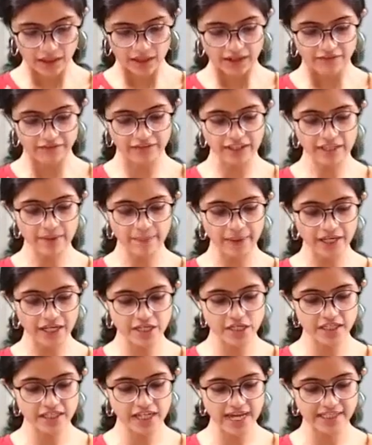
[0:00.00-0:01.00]
When the
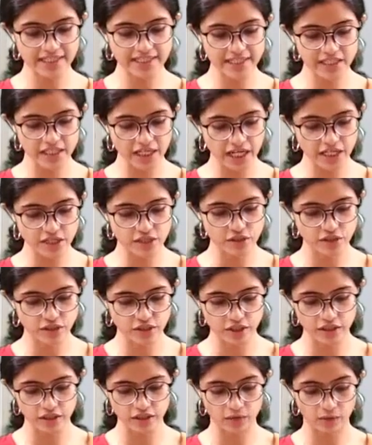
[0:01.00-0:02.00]
patient has stage
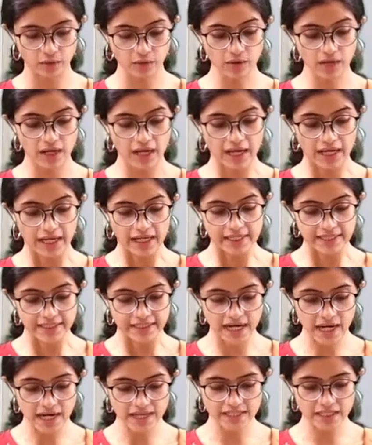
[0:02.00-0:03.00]
0,
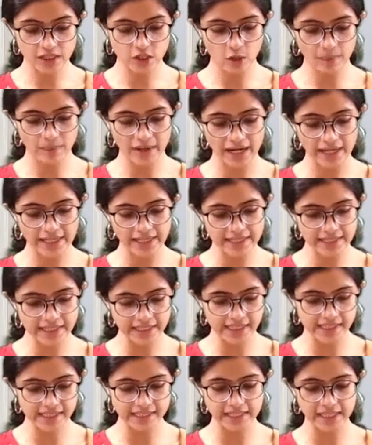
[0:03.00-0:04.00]
carcinoma is
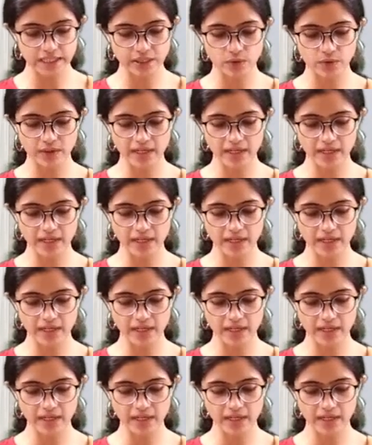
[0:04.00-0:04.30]
in situ.